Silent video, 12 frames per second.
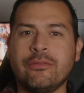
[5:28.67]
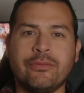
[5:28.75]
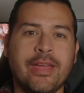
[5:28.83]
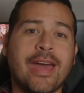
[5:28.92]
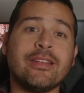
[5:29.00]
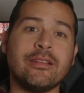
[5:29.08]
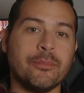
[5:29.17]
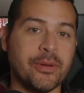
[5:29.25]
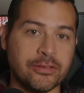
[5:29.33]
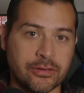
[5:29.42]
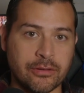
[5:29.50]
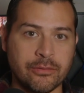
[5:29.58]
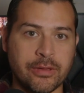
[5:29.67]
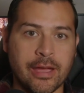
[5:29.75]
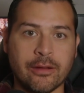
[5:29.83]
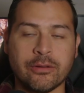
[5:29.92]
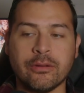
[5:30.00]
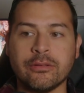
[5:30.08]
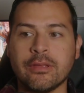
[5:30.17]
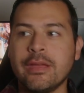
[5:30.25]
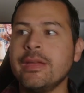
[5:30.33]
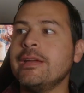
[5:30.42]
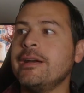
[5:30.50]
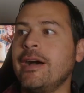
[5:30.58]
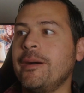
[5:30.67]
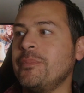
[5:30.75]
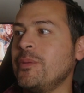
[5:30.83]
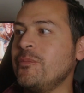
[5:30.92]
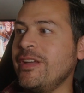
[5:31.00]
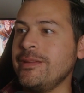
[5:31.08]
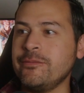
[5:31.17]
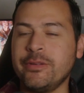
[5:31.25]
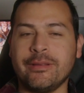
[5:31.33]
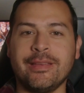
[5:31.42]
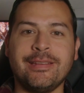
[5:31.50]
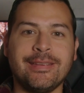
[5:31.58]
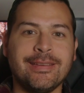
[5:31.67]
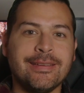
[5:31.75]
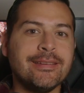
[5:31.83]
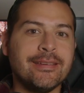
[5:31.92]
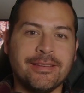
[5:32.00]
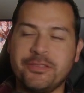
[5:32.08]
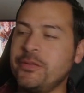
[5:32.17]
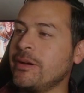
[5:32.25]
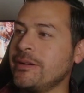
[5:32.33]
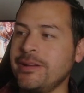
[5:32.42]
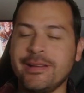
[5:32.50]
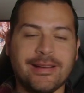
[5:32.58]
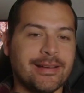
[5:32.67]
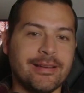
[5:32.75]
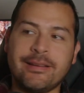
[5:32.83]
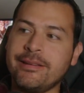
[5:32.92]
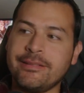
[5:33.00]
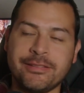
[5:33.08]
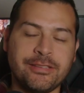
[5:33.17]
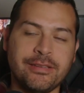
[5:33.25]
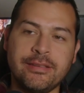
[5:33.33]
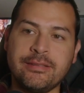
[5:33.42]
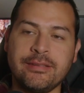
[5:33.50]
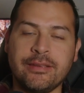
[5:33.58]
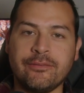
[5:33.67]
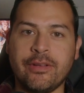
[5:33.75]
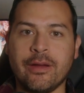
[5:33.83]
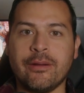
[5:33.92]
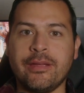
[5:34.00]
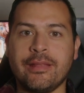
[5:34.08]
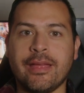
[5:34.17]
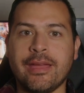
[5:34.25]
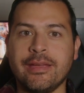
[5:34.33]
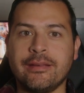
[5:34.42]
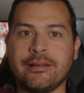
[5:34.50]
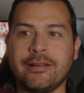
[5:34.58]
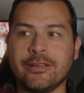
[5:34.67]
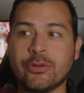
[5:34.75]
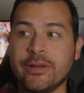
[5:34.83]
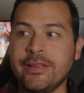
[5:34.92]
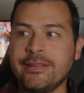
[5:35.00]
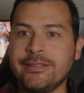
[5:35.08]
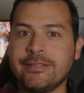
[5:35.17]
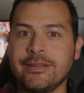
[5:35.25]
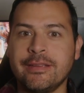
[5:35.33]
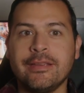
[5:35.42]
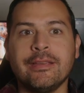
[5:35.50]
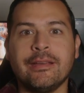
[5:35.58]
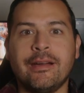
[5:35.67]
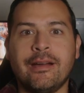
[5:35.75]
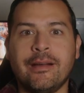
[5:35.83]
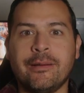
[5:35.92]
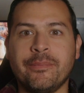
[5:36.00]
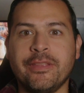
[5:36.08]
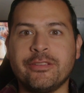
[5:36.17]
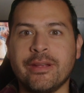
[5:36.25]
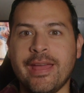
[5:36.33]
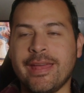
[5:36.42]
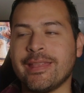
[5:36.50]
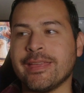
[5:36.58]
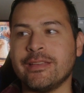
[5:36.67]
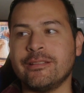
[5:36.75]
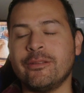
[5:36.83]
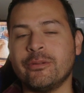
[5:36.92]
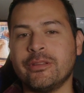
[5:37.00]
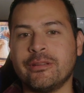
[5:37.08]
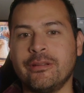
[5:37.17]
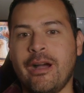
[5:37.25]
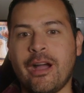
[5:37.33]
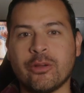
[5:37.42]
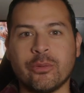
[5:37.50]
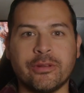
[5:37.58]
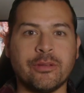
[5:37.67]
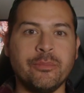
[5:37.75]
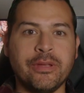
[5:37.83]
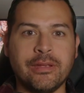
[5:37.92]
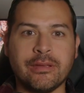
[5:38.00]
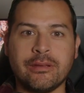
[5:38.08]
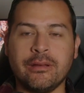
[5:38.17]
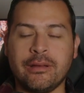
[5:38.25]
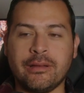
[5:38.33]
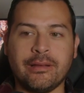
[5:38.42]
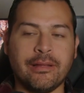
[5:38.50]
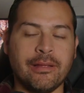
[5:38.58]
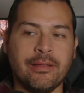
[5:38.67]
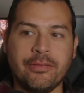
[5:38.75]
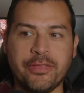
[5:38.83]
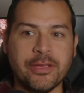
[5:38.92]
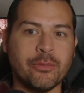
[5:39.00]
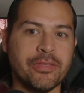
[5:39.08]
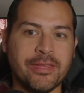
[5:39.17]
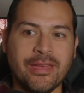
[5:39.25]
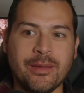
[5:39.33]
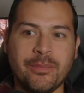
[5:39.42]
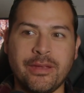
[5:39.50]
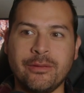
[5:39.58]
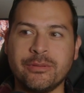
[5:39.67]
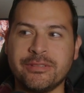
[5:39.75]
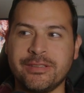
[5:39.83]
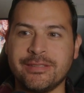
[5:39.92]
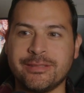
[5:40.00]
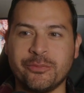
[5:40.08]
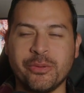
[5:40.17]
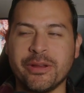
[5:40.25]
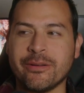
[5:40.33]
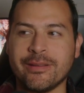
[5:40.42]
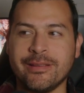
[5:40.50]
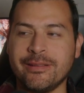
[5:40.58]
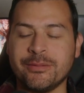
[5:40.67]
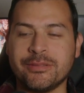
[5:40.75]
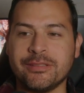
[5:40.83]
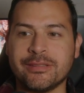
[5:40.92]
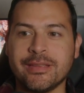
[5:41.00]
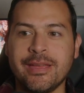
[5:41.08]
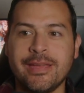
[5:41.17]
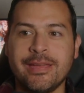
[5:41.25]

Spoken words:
they added a bunch of new characters. The main villain is very cheesy and very like cringe. They try to add like a little awkward comedic thing with him, and it was just weird. It was just,